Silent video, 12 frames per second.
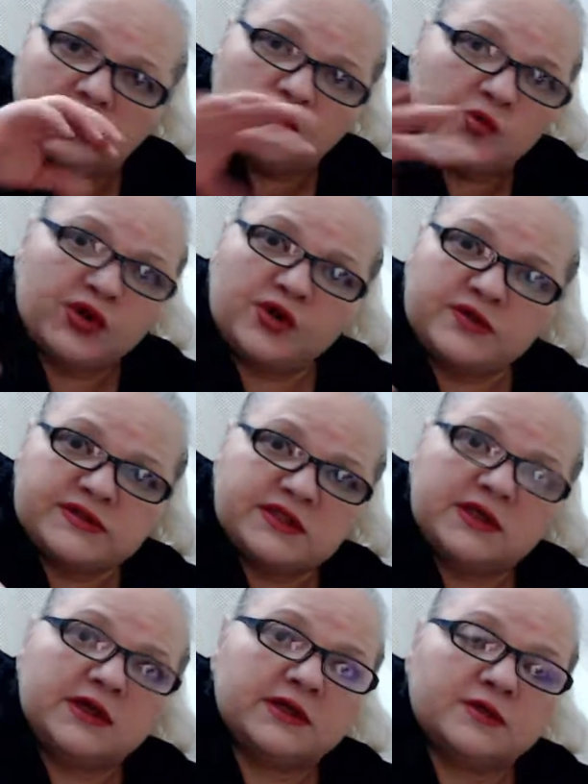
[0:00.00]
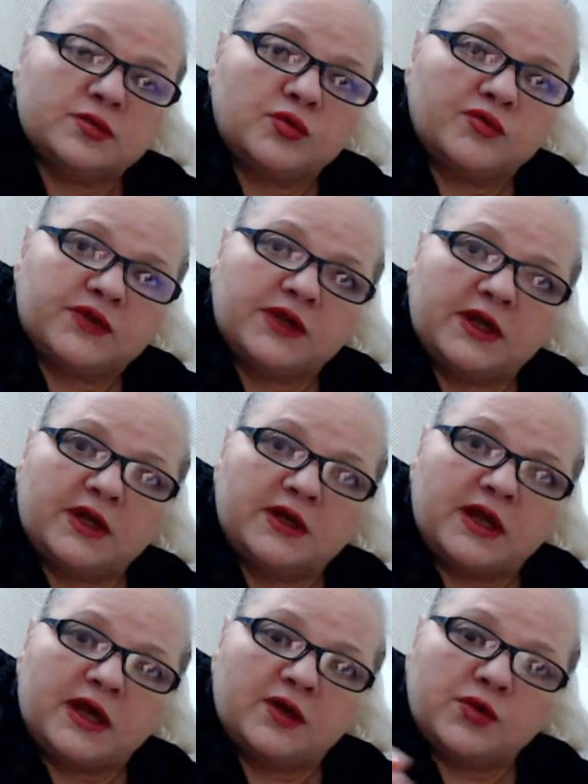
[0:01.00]
We don't see it with the
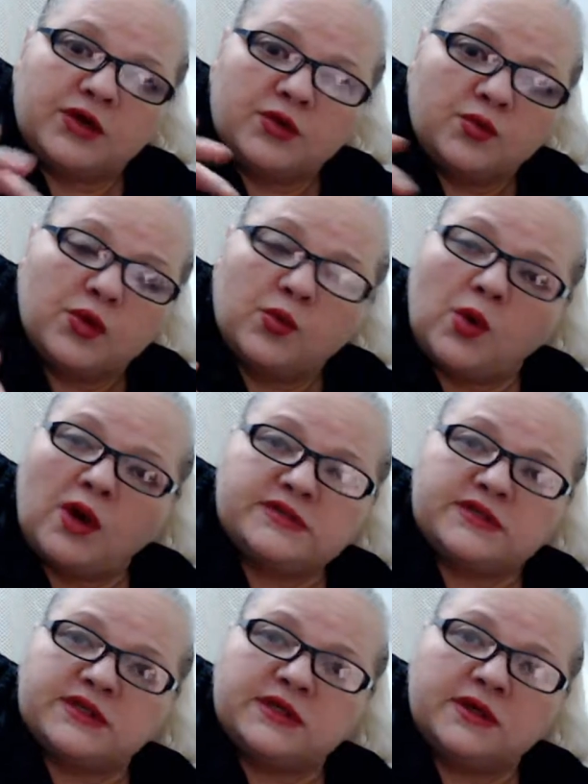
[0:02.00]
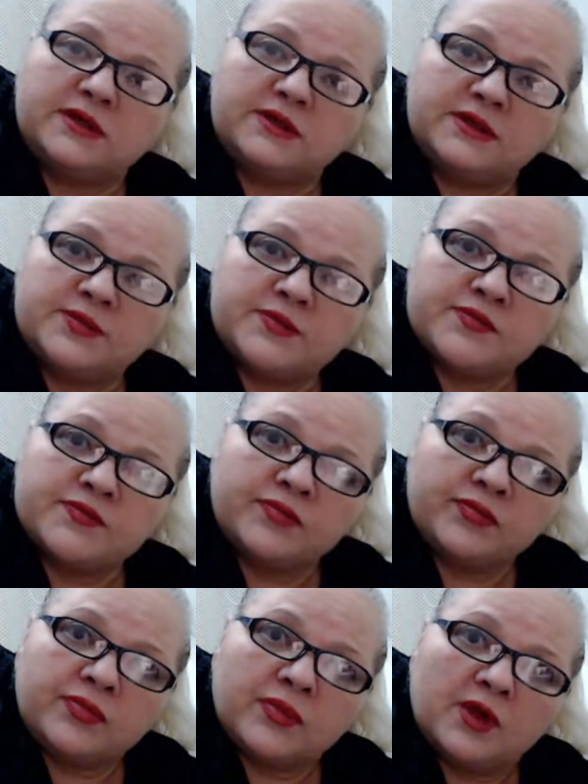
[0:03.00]
naked eye. We won't see it.
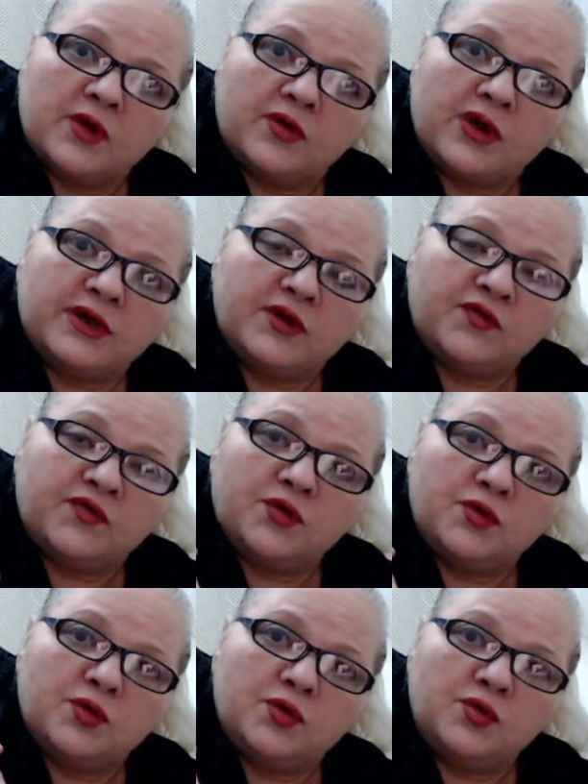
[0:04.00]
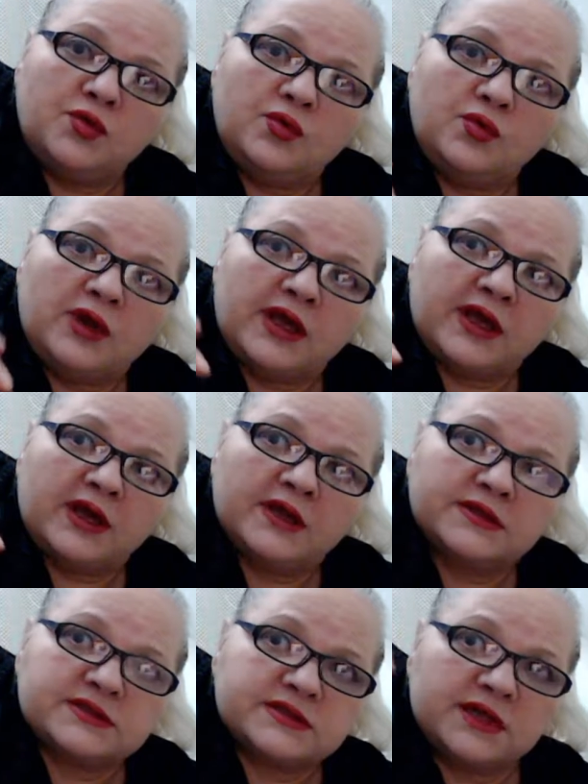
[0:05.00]
All right, if you, like,
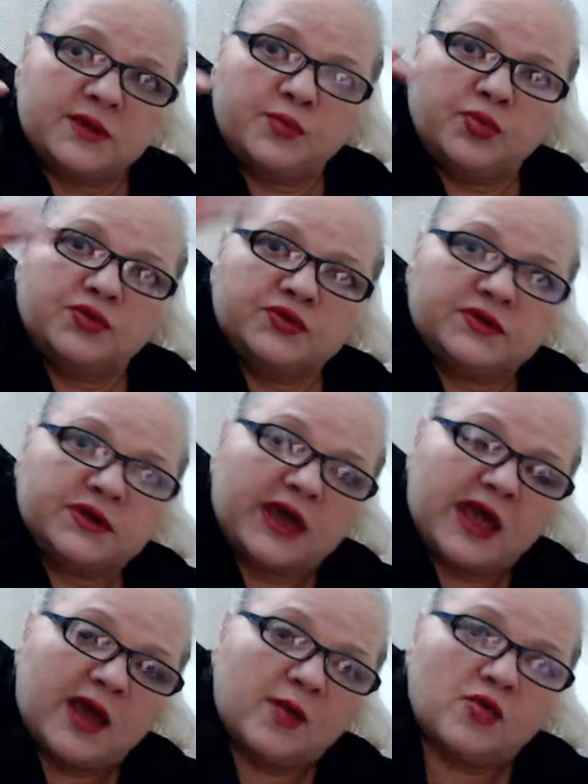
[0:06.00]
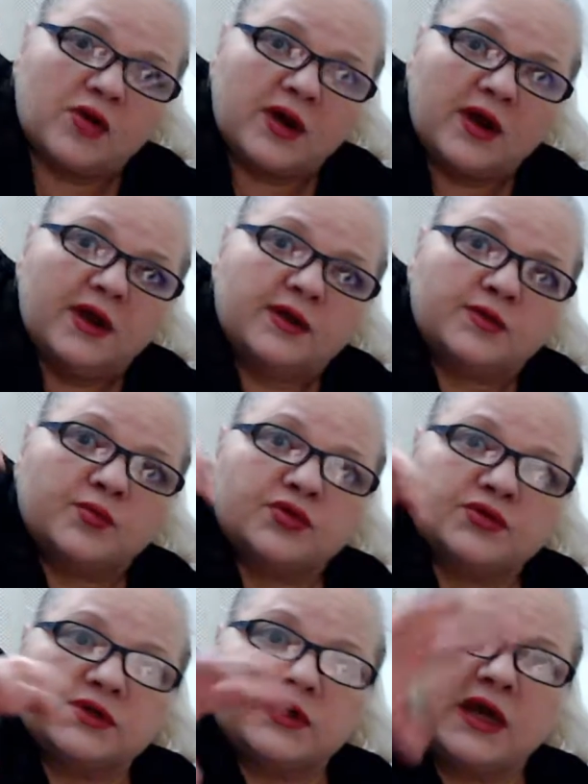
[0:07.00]
let's say, put a camera and
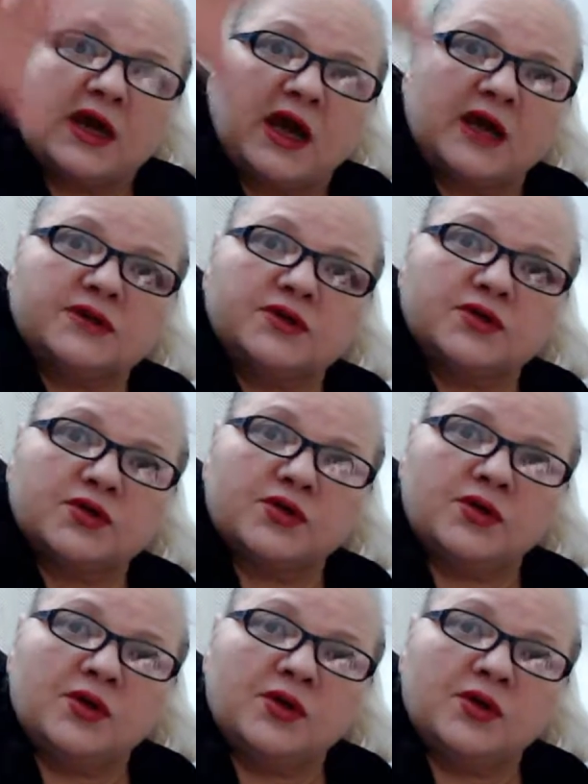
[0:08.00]
put it like under